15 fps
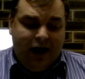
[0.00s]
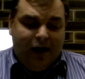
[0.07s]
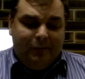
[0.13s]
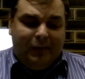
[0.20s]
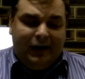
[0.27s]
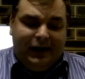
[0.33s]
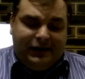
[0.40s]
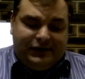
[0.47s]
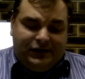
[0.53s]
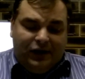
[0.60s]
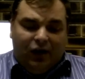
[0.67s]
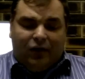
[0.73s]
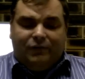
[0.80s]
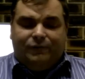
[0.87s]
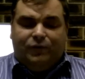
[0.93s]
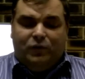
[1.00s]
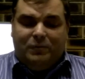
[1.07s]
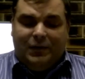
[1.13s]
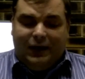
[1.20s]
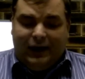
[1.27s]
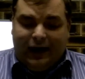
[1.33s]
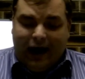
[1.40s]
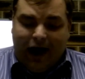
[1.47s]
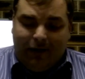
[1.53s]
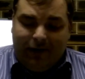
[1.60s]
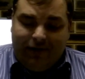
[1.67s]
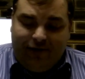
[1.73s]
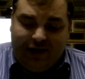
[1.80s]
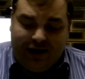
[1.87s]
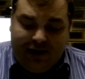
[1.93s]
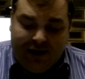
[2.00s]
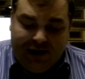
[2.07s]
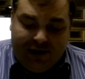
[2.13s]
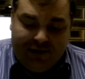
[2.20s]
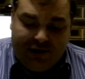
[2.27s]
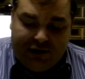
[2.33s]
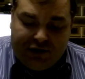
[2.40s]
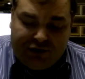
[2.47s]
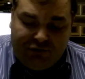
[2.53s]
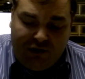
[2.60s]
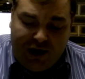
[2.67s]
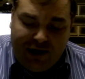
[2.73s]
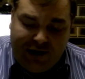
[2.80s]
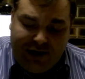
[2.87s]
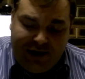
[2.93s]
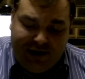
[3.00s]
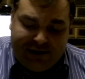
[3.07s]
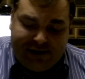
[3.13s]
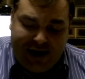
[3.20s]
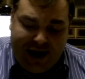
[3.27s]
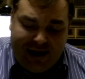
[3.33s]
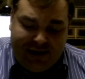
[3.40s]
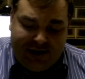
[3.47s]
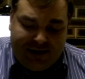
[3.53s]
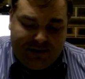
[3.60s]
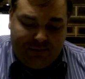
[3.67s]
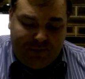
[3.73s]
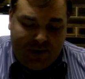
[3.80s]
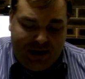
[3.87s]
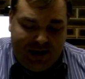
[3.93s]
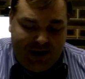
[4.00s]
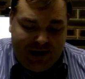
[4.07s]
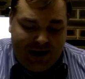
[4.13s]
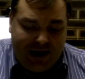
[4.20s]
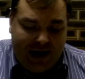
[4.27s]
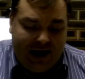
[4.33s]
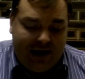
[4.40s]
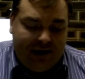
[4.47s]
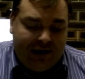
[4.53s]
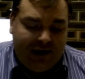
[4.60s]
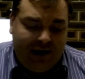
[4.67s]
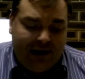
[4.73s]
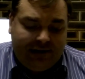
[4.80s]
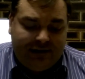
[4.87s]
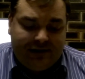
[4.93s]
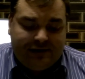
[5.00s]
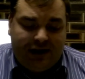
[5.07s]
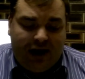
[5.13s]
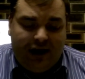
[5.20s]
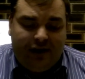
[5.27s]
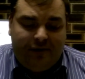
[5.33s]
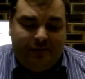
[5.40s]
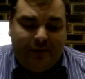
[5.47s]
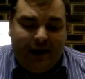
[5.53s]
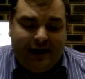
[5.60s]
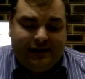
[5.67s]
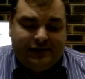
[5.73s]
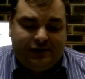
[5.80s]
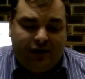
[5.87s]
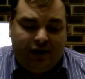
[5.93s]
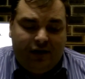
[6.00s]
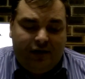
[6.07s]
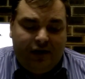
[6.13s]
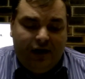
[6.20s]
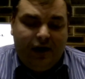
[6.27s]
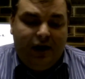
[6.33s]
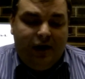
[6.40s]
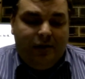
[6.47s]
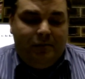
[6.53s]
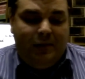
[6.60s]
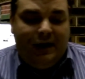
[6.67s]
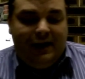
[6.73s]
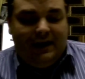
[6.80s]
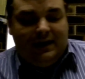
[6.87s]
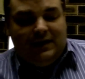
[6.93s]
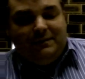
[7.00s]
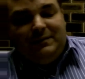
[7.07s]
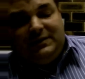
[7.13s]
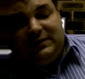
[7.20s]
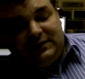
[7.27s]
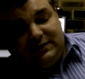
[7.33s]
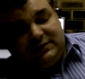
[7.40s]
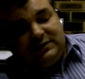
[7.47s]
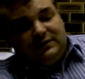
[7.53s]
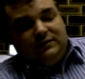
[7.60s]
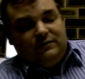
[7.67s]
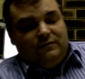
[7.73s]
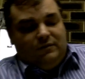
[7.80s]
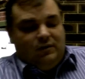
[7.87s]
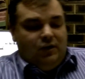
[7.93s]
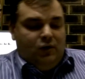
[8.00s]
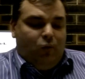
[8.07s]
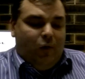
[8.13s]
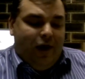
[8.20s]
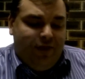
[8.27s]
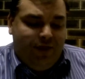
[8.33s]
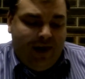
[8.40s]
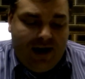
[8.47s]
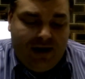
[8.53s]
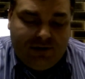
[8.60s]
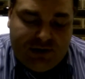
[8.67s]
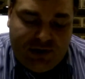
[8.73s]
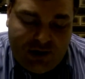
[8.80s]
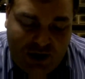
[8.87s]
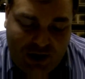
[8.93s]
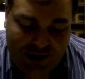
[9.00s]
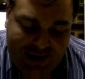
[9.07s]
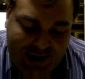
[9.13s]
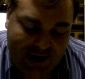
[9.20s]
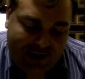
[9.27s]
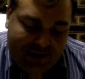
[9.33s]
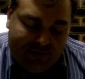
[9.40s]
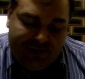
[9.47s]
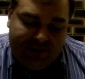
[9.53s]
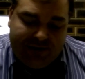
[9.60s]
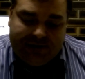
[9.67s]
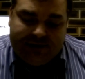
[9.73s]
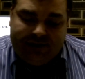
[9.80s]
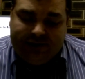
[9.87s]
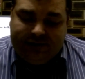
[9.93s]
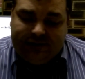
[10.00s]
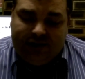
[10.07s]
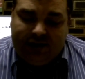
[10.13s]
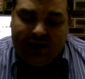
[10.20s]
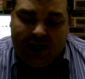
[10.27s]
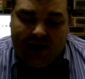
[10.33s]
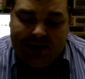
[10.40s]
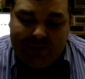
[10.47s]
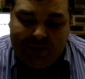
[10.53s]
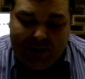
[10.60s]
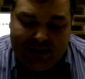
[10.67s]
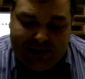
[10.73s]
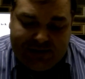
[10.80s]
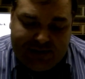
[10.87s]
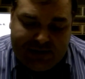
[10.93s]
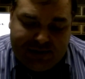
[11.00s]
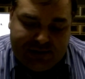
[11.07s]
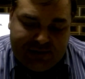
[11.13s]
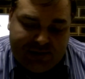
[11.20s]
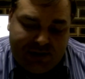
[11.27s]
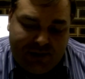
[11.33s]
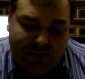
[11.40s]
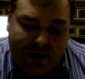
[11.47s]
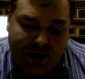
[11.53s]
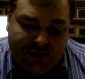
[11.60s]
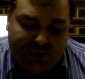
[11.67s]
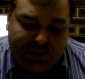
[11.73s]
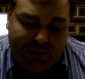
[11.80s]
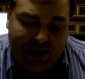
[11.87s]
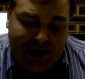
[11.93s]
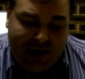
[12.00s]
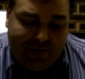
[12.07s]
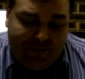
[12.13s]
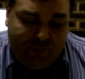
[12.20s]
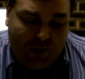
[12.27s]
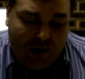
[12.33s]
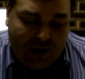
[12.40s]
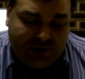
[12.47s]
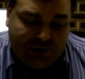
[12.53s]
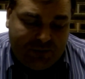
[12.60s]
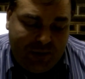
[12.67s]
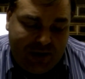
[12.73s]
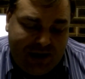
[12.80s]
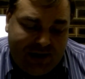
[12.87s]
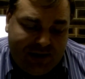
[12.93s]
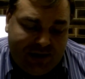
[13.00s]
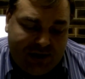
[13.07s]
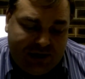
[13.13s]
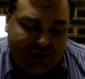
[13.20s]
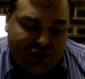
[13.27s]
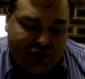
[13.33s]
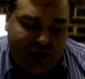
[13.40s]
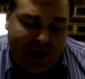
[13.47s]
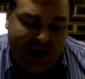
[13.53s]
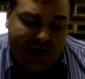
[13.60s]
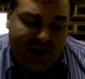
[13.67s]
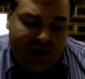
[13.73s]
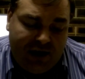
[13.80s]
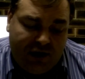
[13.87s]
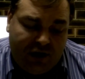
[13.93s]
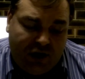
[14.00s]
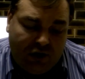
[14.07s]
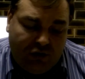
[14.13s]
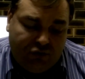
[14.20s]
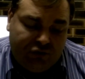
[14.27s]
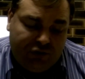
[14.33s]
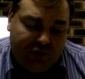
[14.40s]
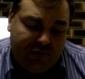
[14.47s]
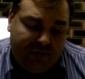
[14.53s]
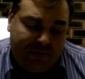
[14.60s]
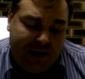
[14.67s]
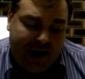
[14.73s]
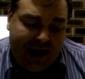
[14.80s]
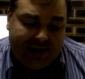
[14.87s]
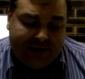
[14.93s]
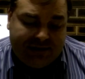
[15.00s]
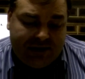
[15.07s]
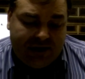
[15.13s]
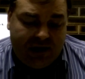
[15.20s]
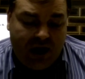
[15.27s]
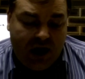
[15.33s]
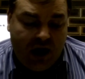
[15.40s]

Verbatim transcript: but it's not for me. However, the striking 10th being a collector's item based on being limited to 1,969 pieces. The most beloved watch being the Jaeger Culture Master